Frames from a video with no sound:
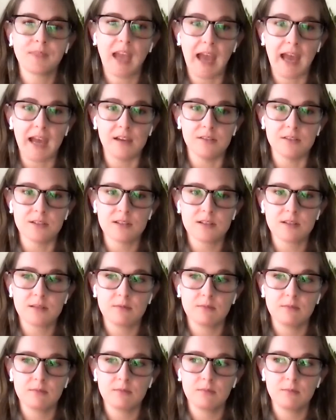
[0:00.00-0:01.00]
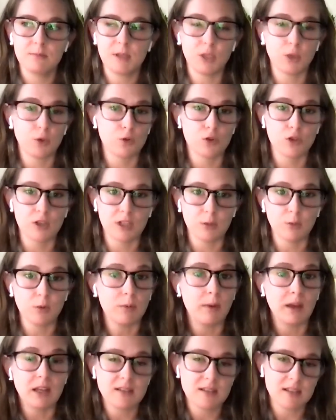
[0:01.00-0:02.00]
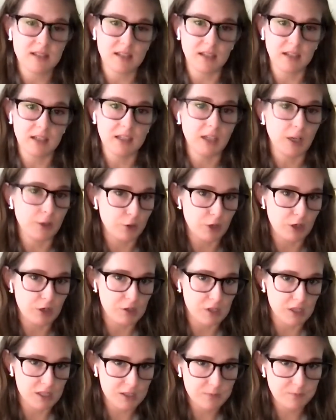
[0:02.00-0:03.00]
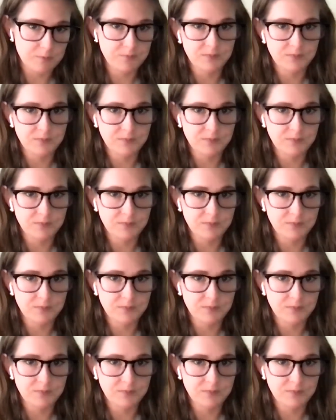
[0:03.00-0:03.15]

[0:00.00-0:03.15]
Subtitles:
as Pinot Gris that we might see in other areas.